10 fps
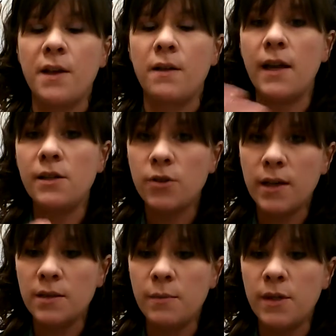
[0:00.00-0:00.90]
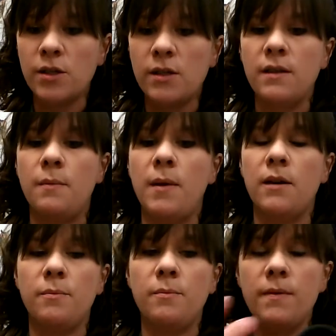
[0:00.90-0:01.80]
light transmission, the
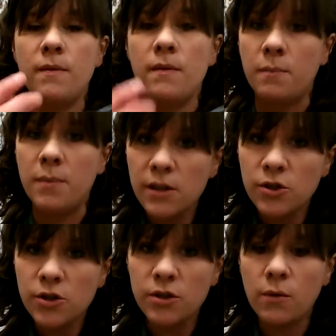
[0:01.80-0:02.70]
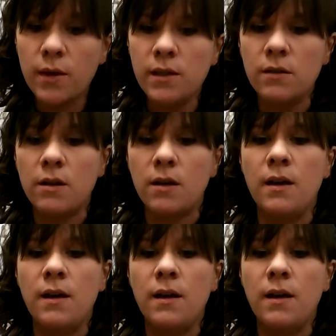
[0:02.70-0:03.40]
better the picture is going to look.